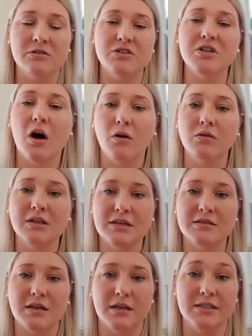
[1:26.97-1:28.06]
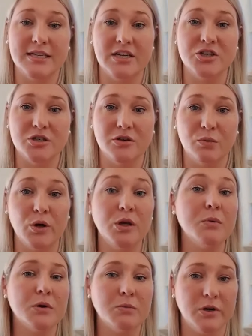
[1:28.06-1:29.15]
and just hold the intention of what you
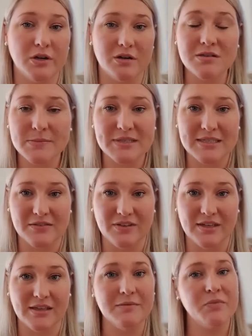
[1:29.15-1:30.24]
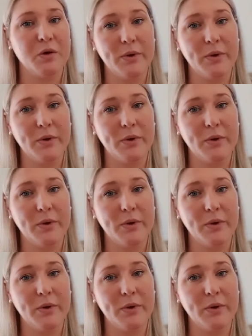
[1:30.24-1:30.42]
want to work on specifically.